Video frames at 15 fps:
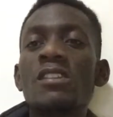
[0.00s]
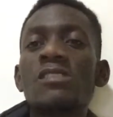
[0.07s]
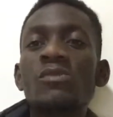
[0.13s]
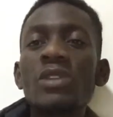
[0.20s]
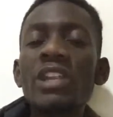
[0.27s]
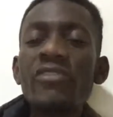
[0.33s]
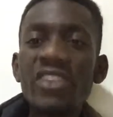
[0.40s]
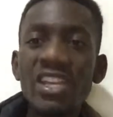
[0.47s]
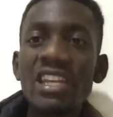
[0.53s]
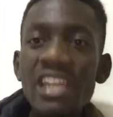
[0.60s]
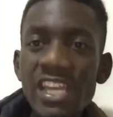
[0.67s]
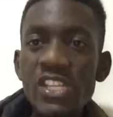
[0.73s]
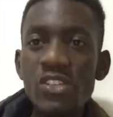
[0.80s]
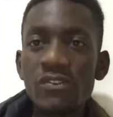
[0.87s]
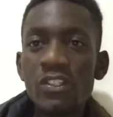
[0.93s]
We're living in the
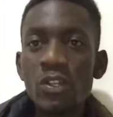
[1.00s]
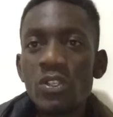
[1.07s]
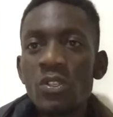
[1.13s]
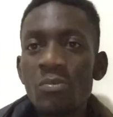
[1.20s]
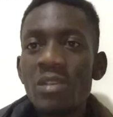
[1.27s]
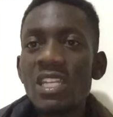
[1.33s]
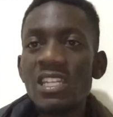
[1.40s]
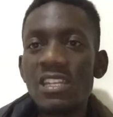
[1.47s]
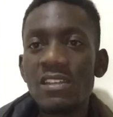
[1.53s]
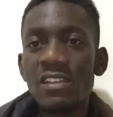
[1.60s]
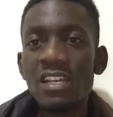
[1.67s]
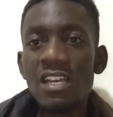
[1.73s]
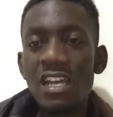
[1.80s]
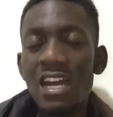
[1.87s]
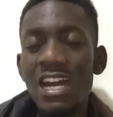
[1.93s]
age of social media.
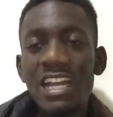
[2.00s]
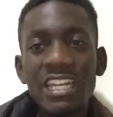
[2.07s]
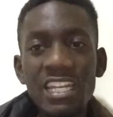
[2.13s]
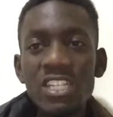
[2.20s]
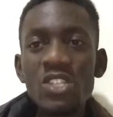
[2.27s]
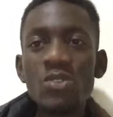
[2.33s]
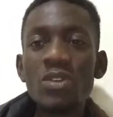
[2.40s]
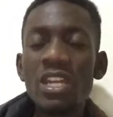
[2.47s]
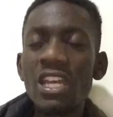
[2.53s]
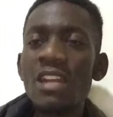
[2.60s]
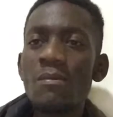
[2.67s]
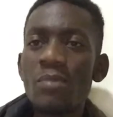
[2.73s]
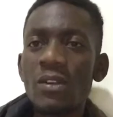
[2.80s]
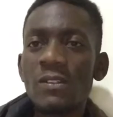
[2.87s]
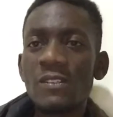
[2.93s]
I hit you in the
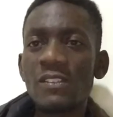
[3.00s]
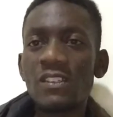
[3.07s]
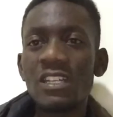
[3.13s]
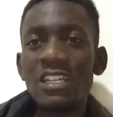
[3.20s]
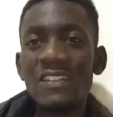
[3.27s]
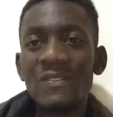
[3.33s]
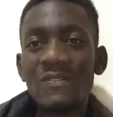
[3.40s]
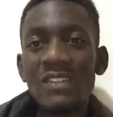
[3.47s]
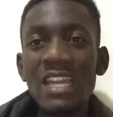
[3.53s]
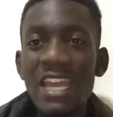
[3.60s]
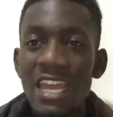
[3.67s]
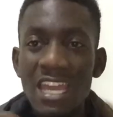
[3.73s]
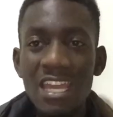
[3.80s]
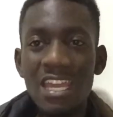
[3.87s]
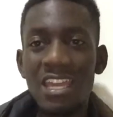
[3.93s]
inbox.
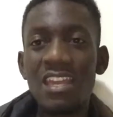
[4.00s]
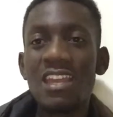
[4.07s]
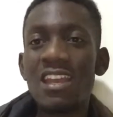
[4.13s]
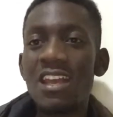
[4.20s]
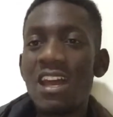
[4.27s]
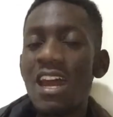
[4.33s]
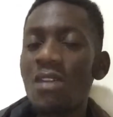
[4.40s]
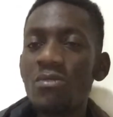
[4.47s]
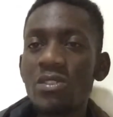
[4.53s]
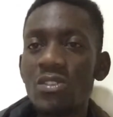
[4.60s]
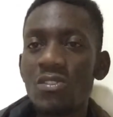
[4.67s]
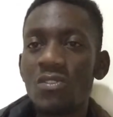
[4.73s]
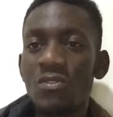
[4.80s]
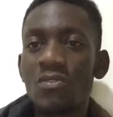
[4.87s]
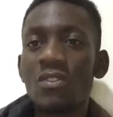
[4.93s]
Hey, how are
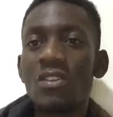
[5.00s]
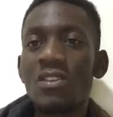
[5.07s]
you?